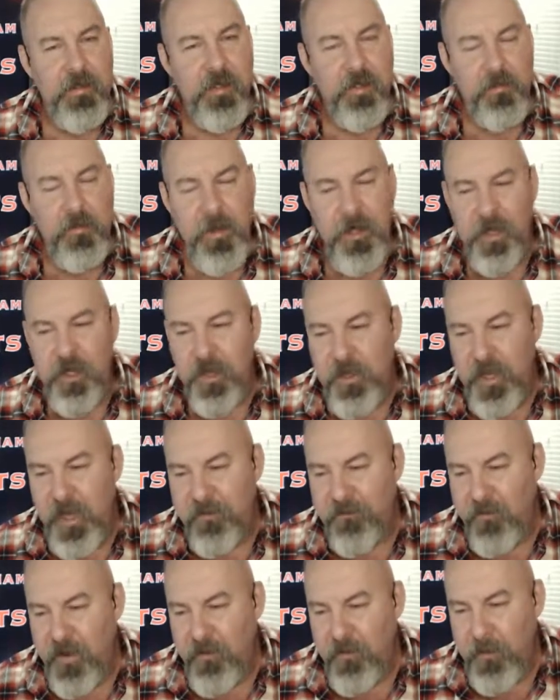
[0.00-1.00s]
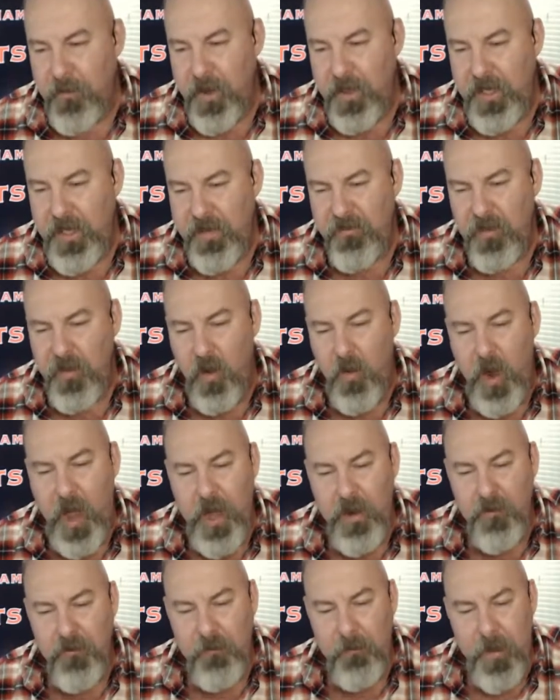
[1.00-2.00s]
it's been a good day for everybody. Even though
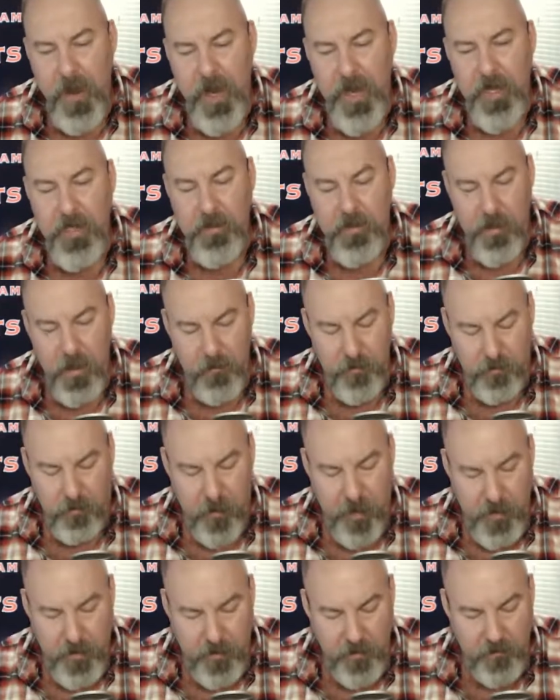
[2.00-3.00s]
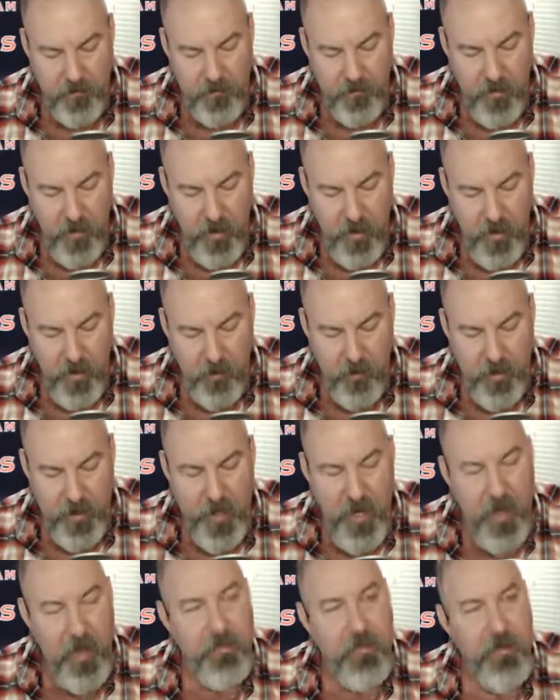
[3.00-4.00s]
out of pain comes greatness,
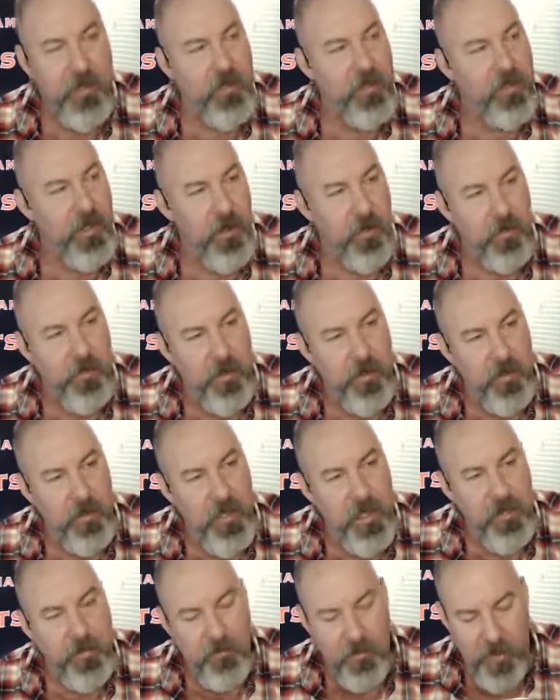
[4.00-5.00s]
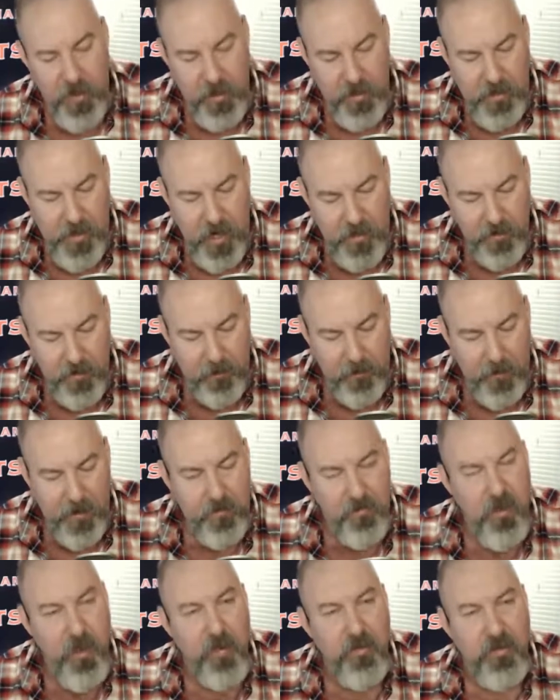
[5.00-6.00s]
we had he got the
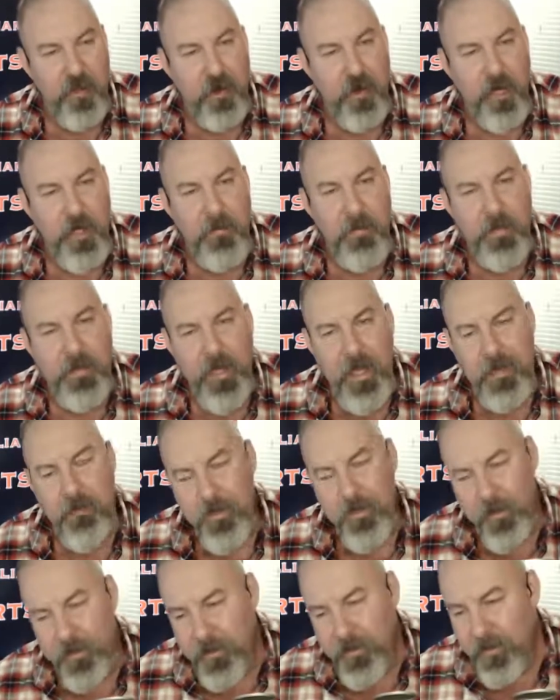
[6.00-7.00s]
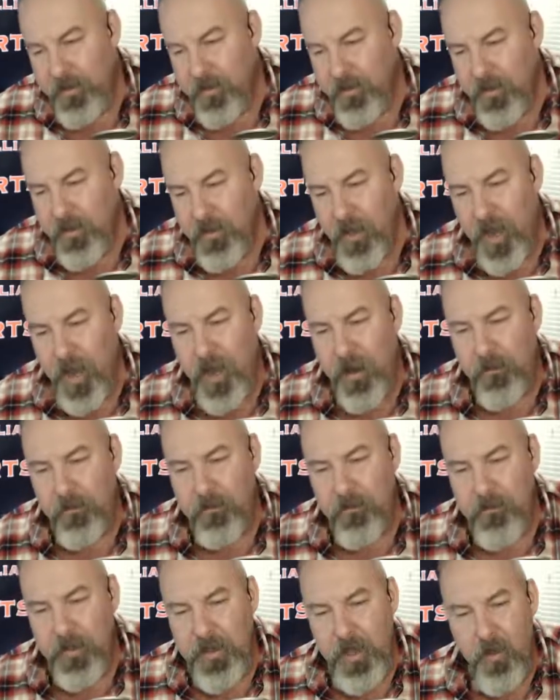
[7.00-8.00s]
place all dirty, but yet,
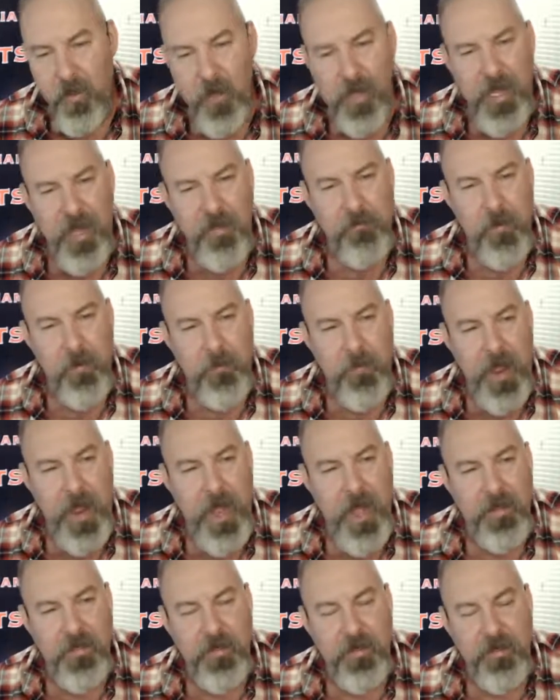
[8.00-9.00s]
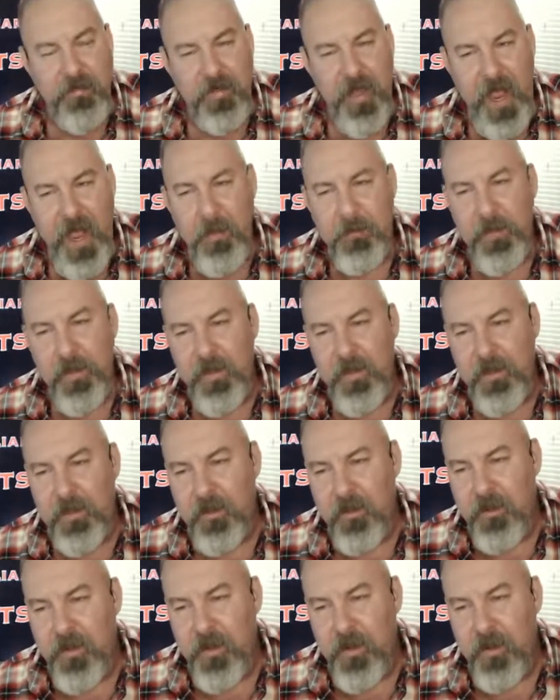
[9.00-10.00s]
I gave him a bath and he's happy.
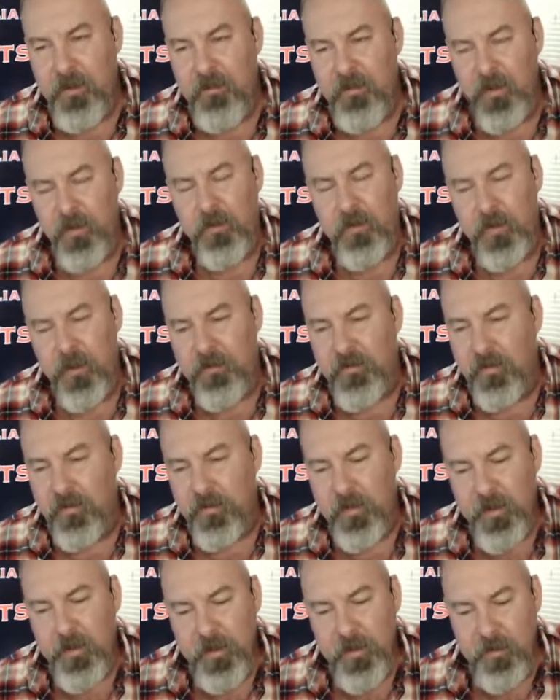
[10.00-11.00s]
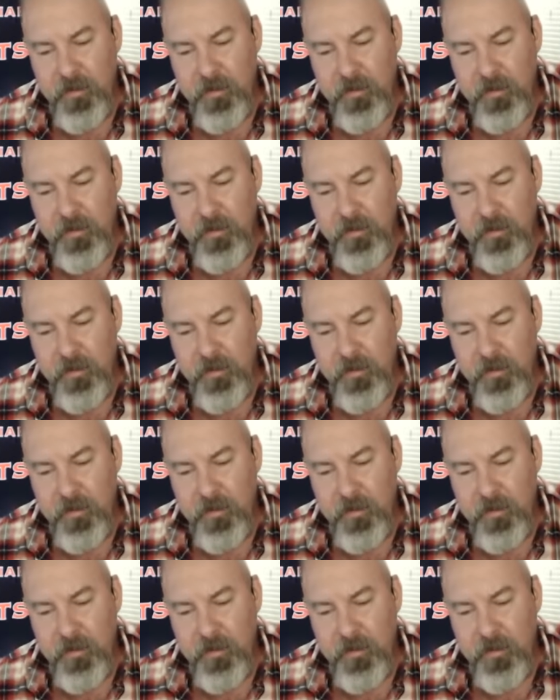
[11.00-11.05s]
And so listen,